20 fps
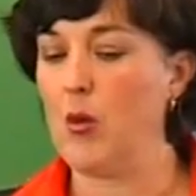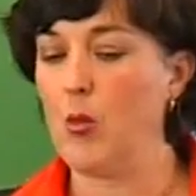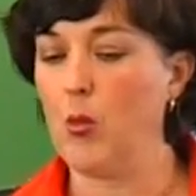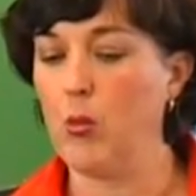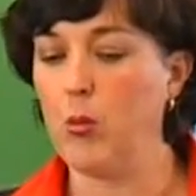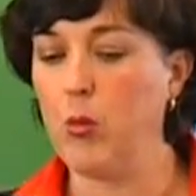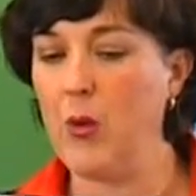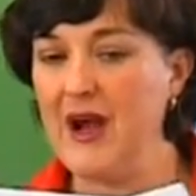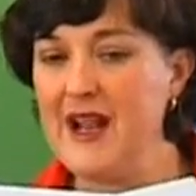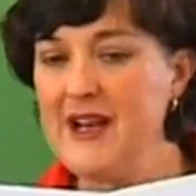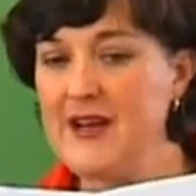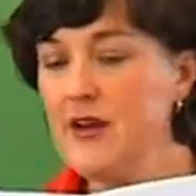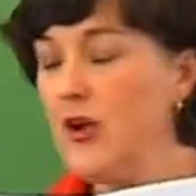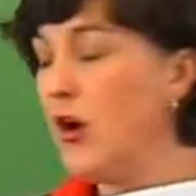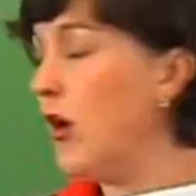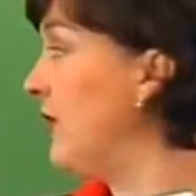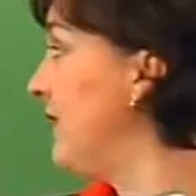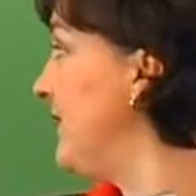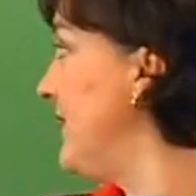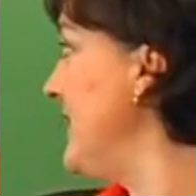one
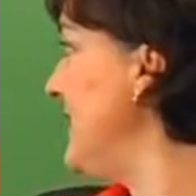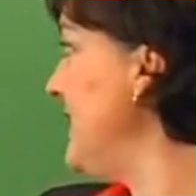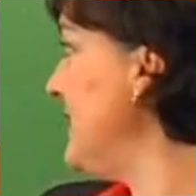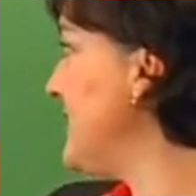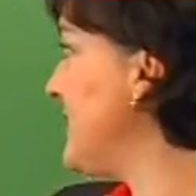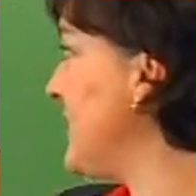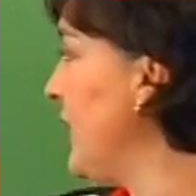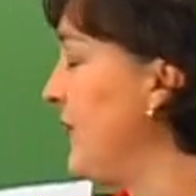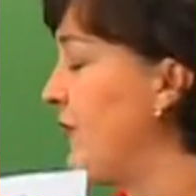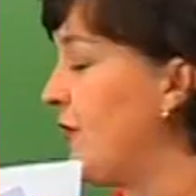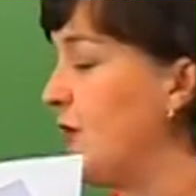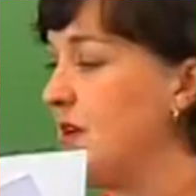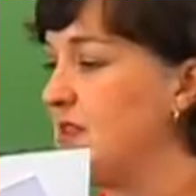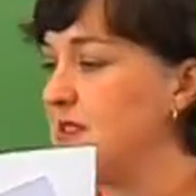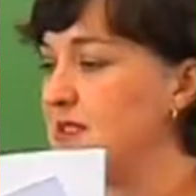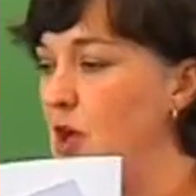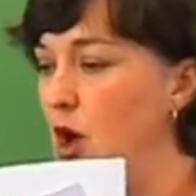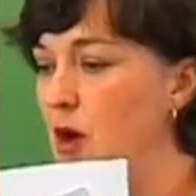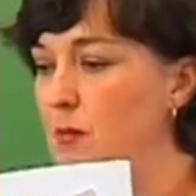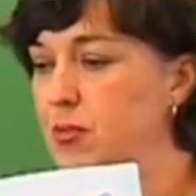of these, so for
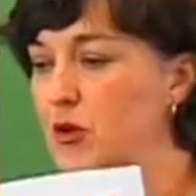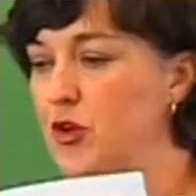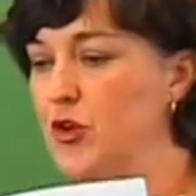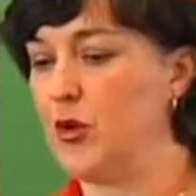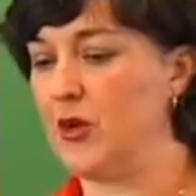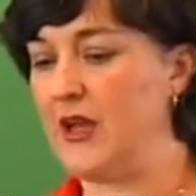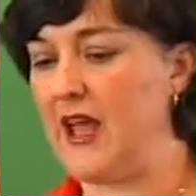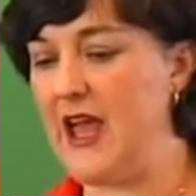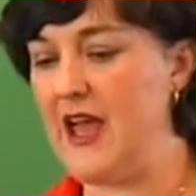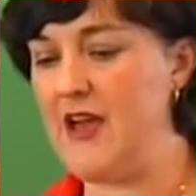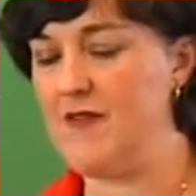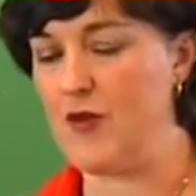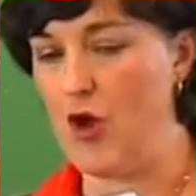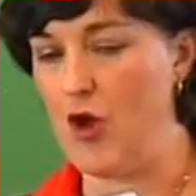example, you'll have